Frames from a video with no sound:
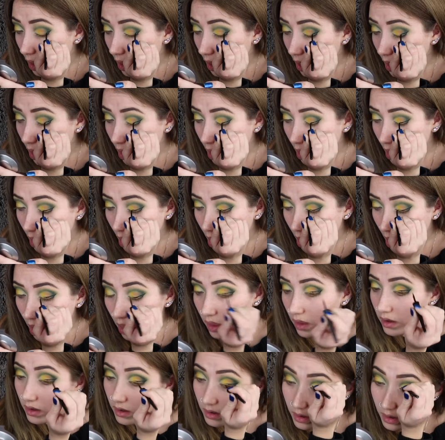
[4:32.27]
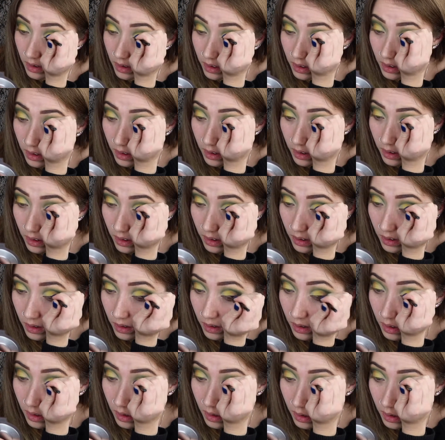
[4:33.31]

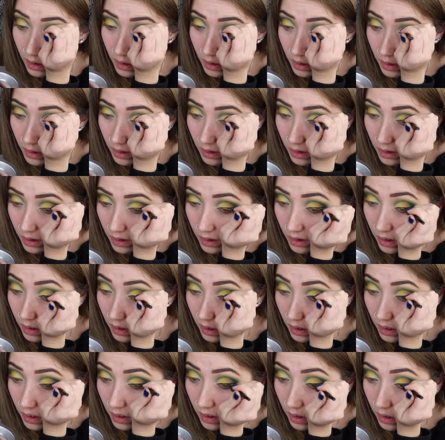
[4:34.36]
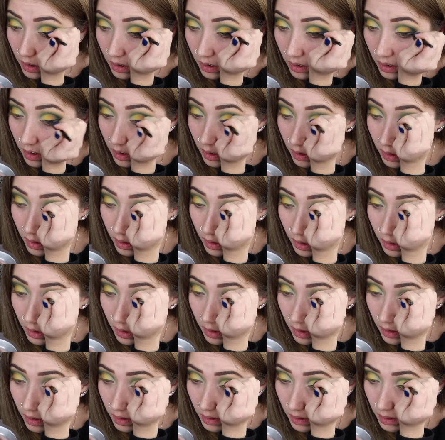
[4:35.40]

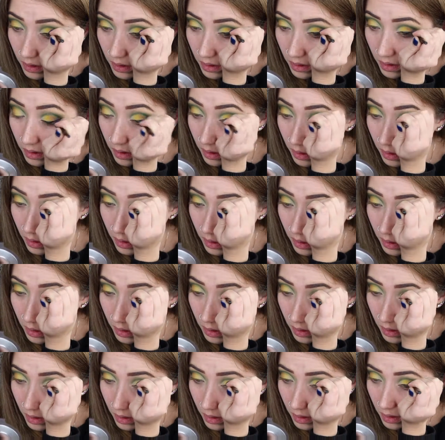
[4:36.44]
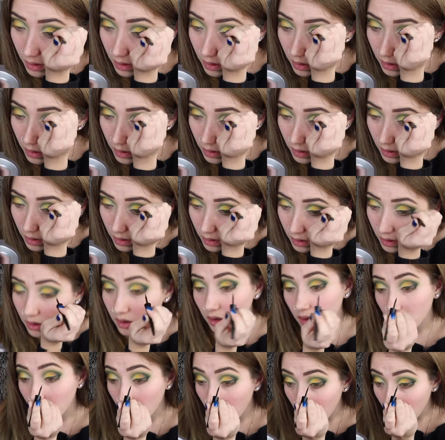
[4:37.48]

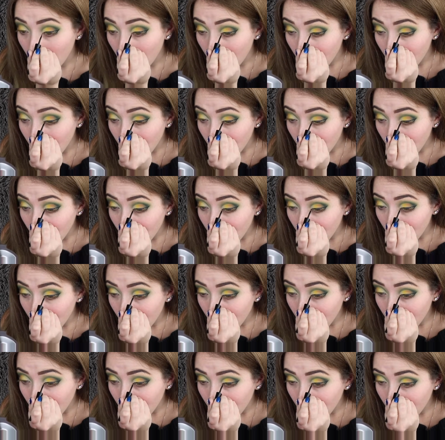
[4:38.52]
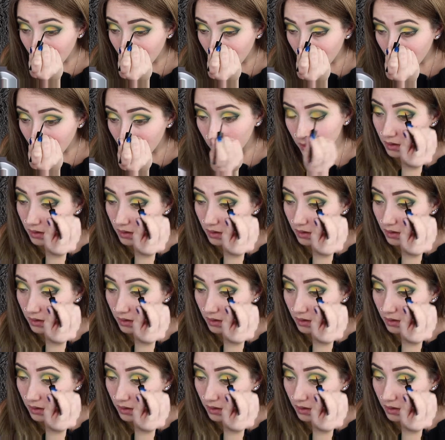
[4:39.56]
(no one is talking)